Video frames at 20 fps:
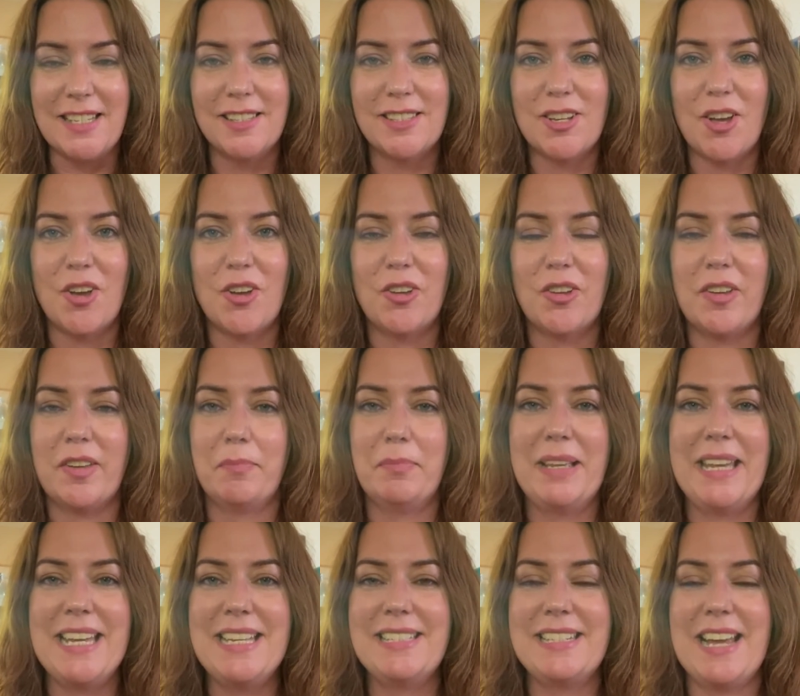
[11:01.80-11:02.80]
So
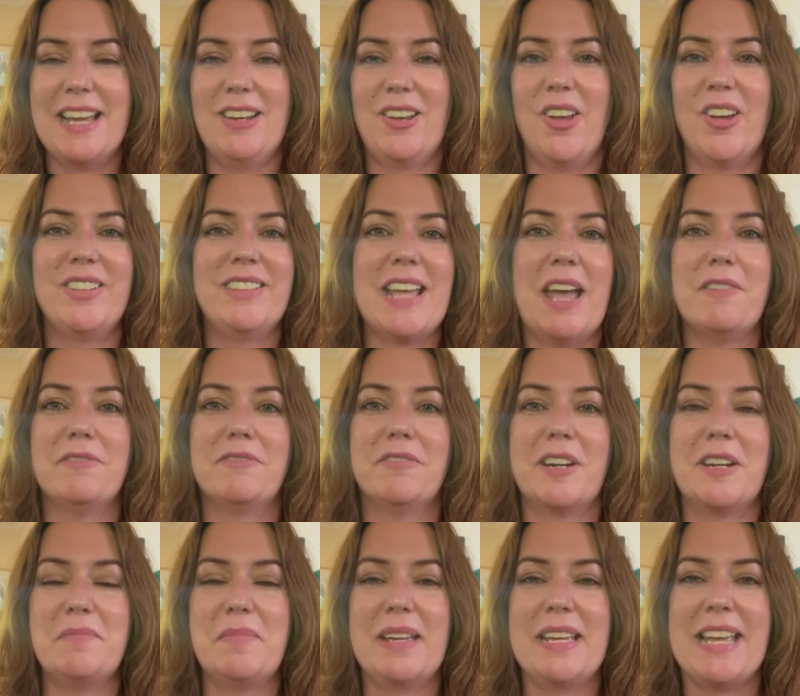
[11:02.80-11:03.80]
please download that
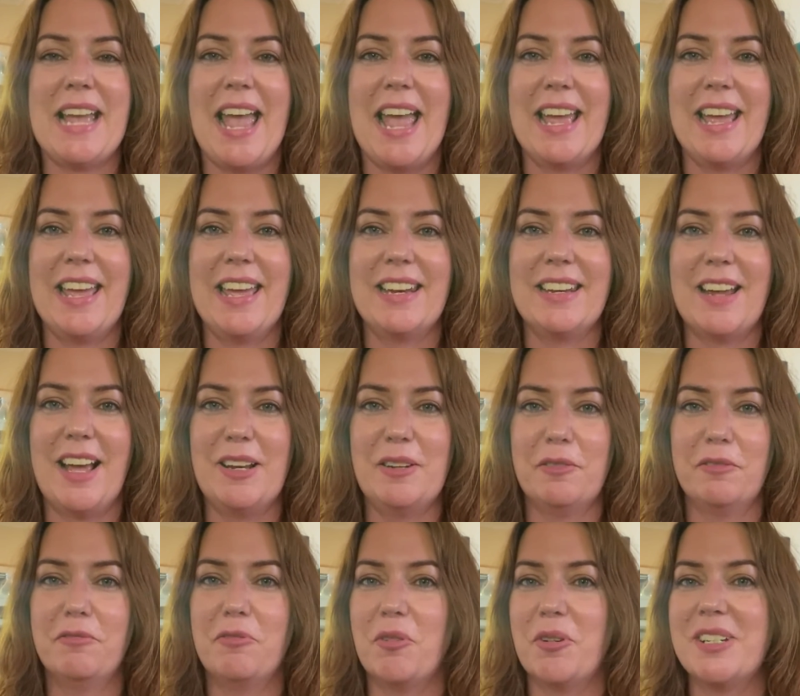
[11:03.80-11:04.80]
freebie, and I
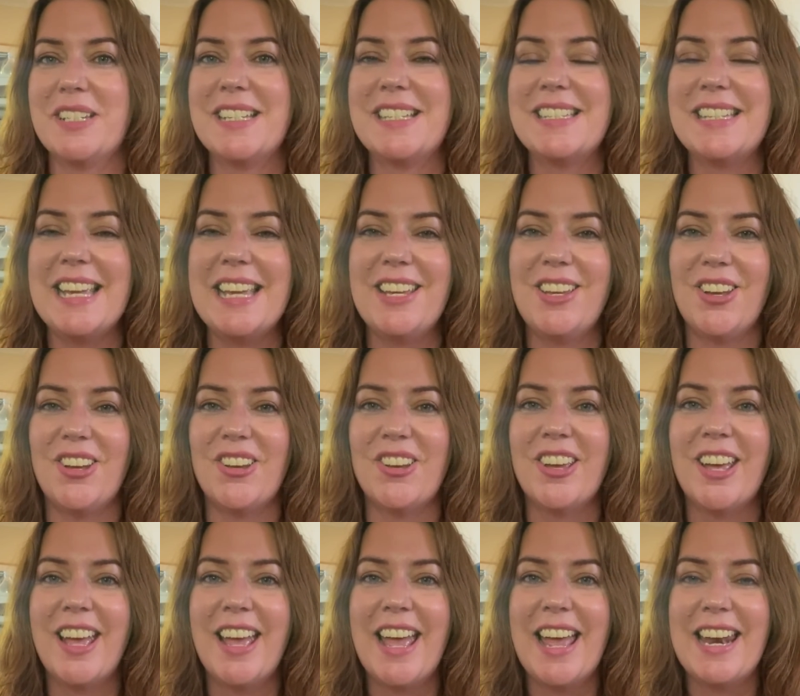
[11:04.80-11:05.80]
look forward to seeing you
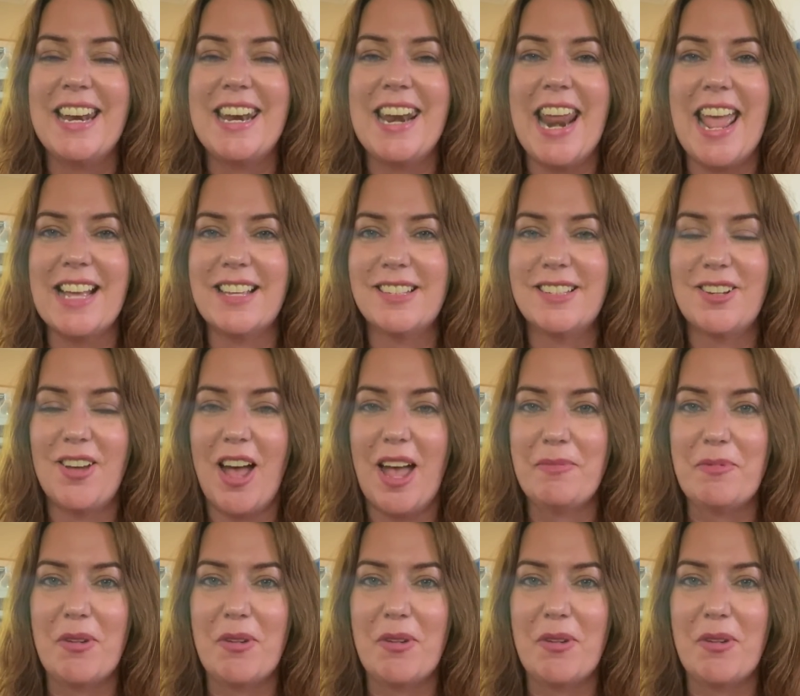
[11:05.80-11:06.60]
next time.